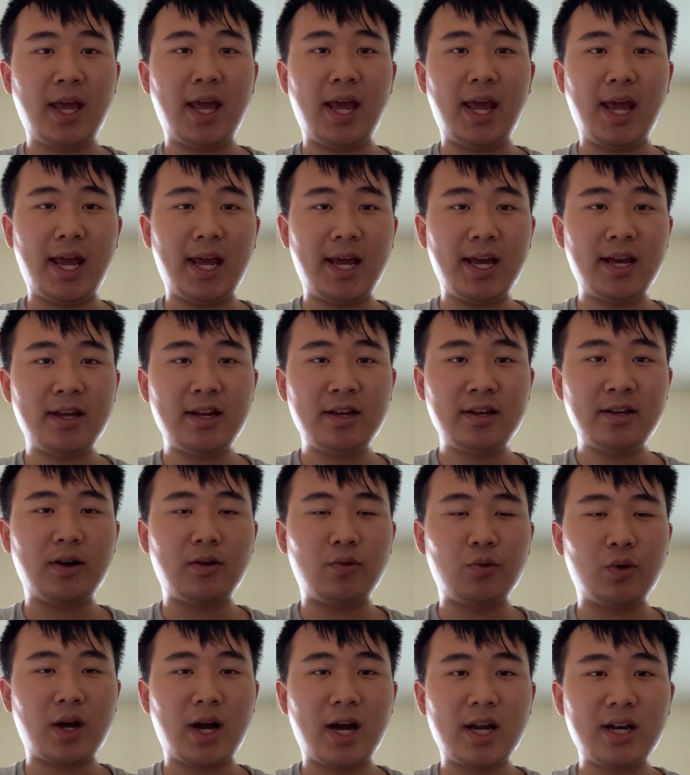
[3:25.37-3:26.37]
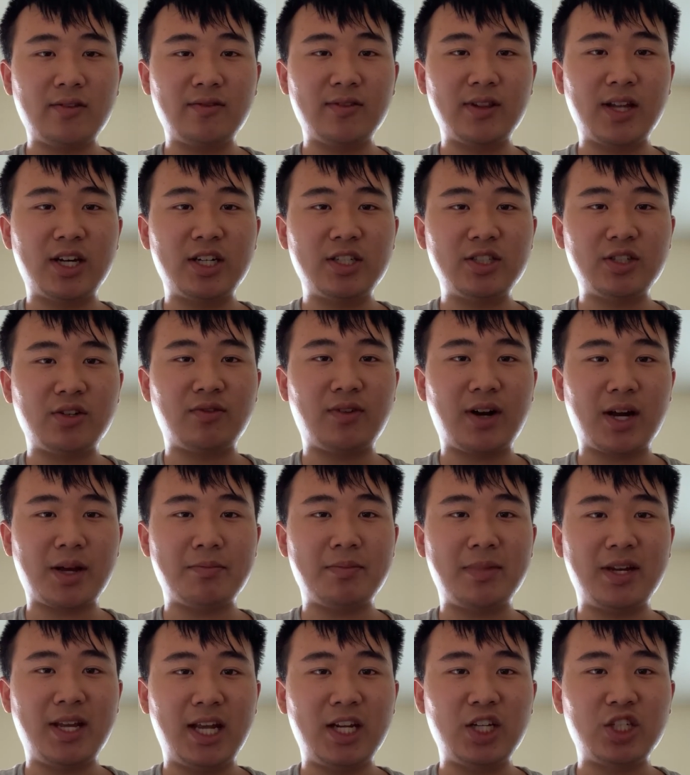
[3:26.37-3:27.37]
and what kind of letters of
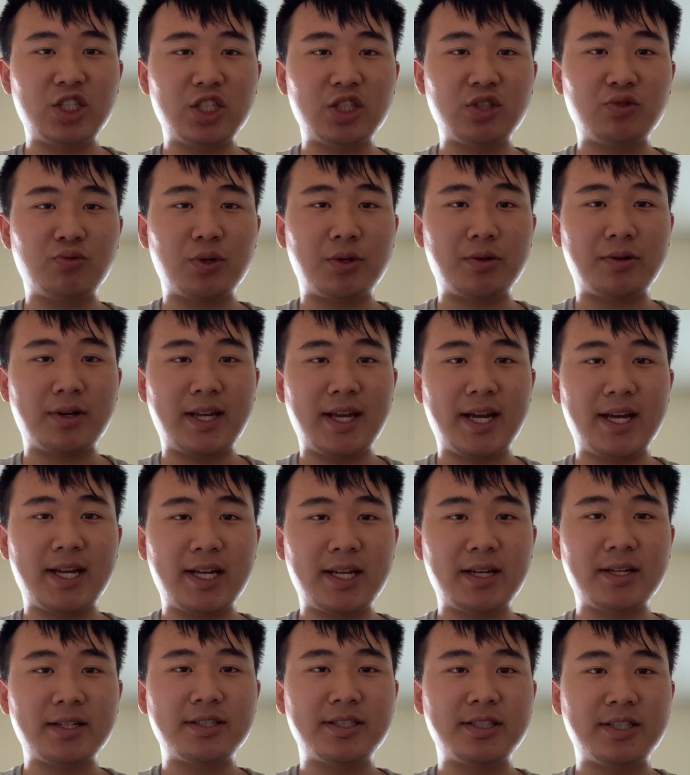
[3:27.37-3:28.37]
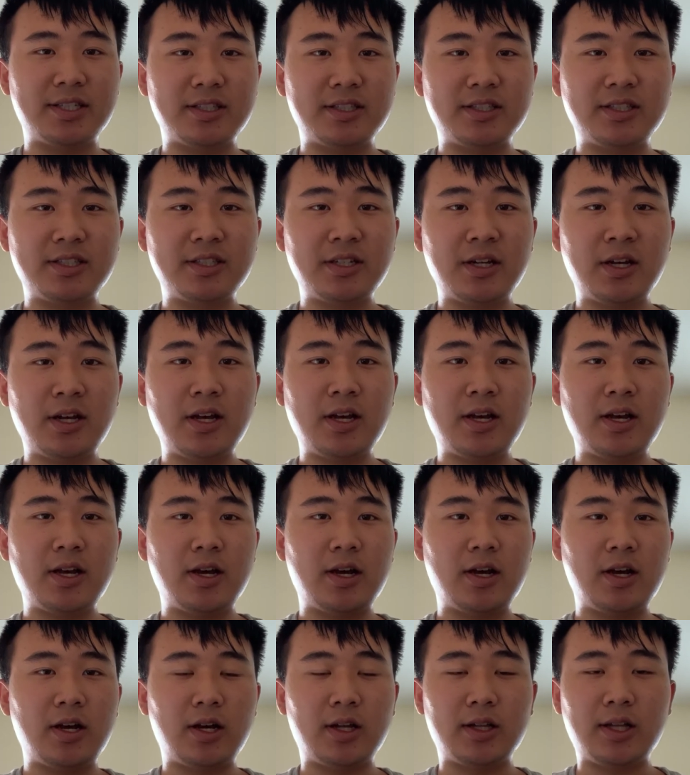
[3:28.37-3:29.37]
recommendations we were getting, since
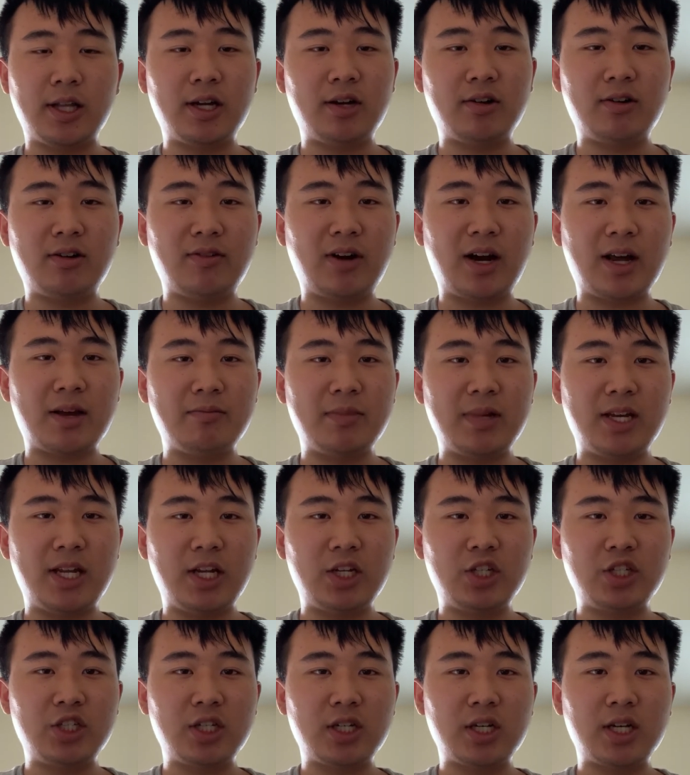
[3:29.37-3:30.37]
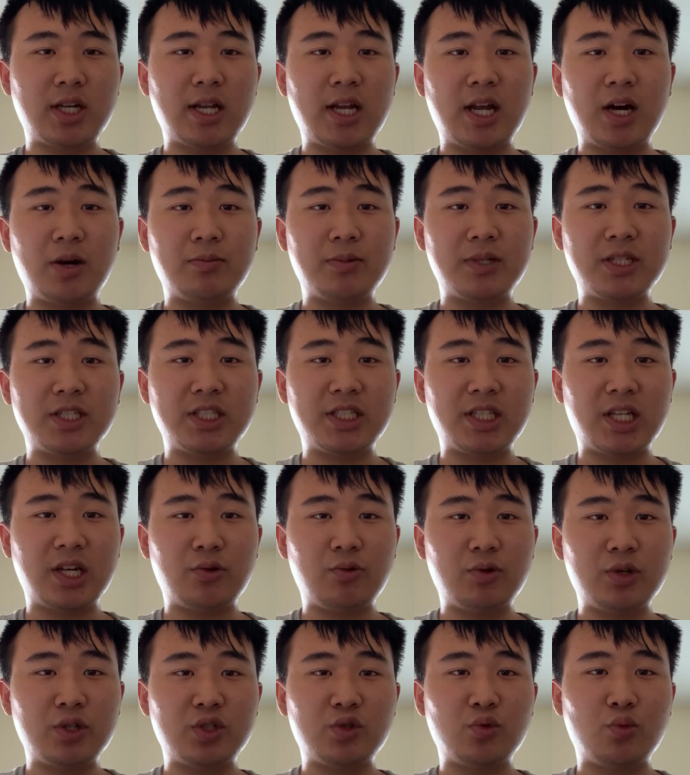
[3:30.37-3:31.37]
a letter of recommendation can help
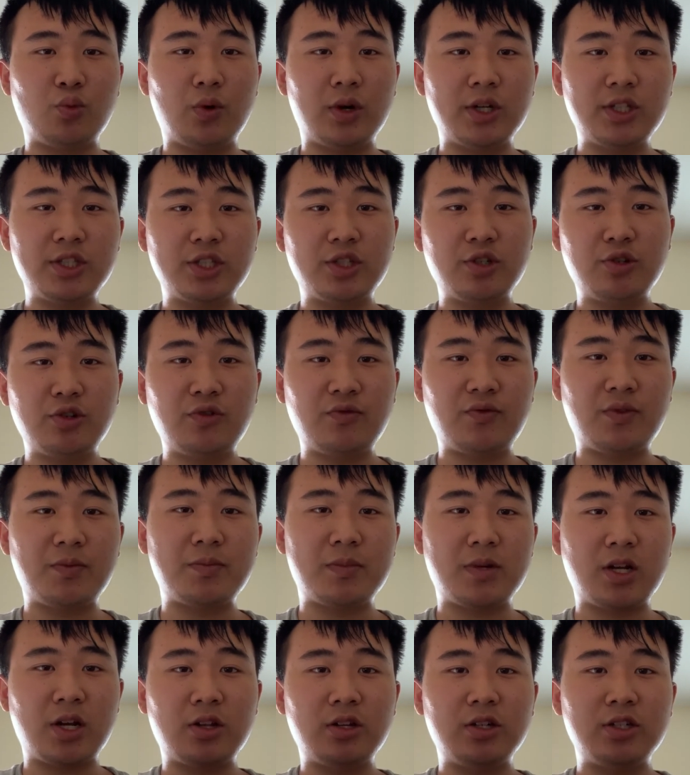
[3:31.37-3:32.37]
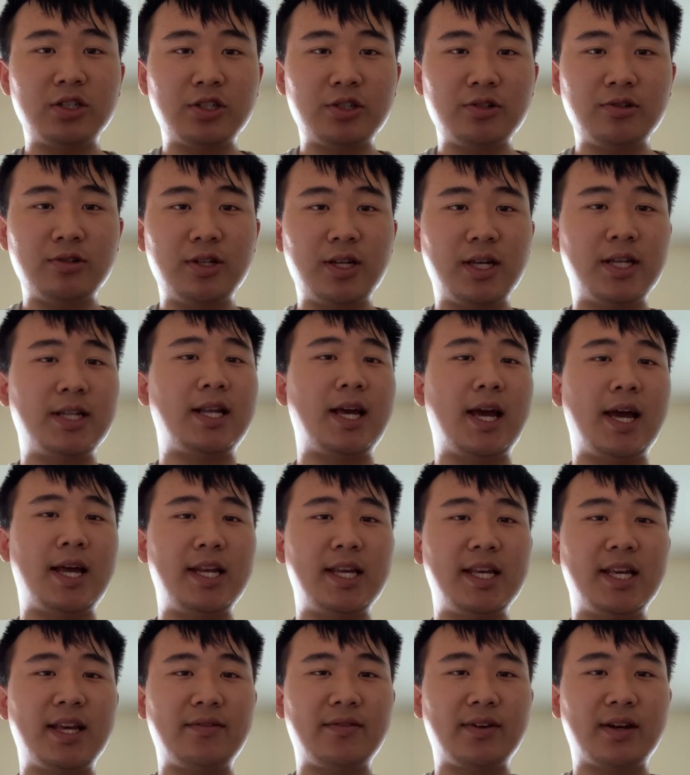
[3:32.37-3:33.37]
distinguish one student from another student in any
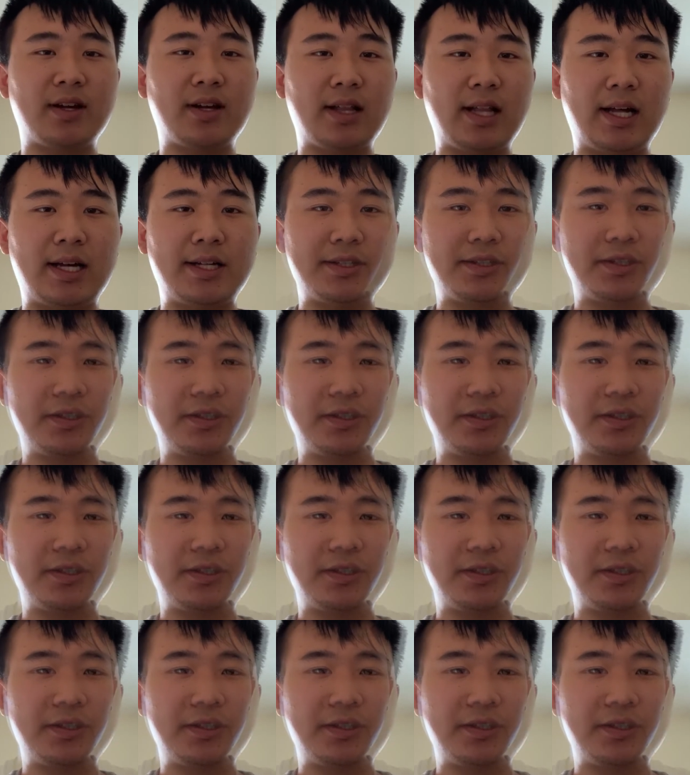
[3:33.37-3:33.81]
given class.